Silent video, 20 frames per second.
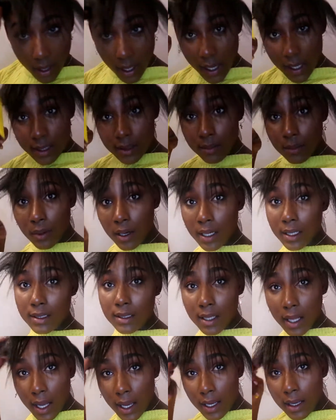as
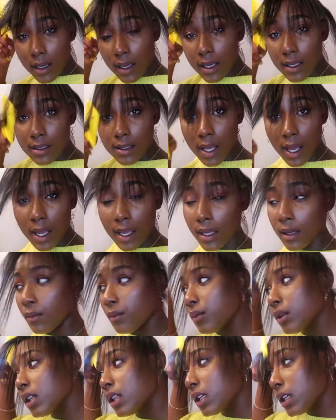pressed as I
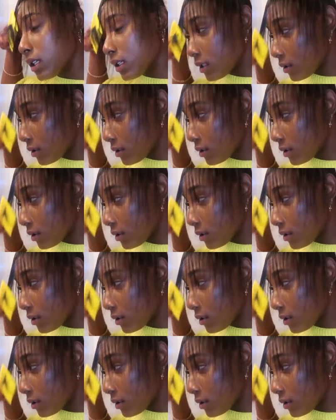am willing